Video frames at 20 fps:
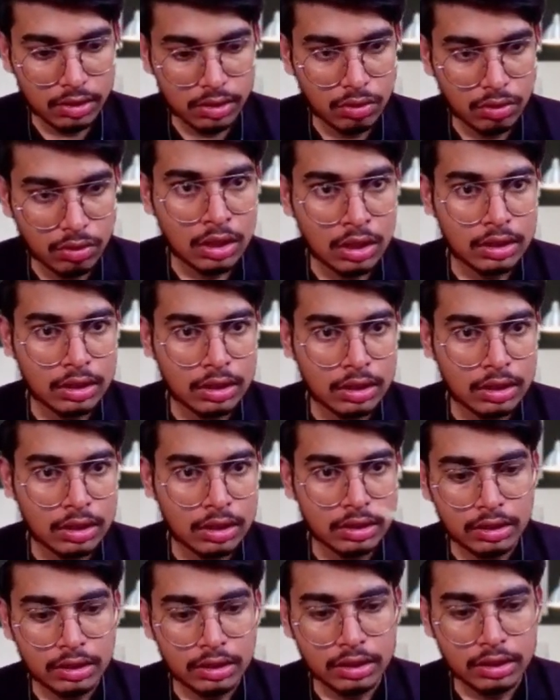we use
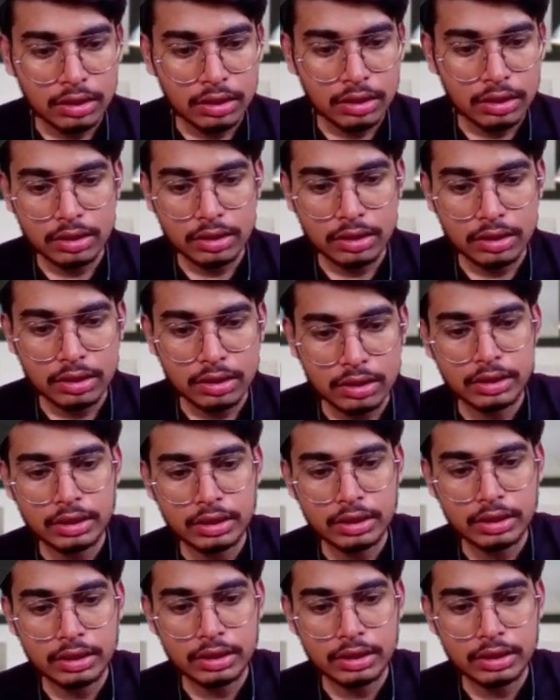question mark for not equal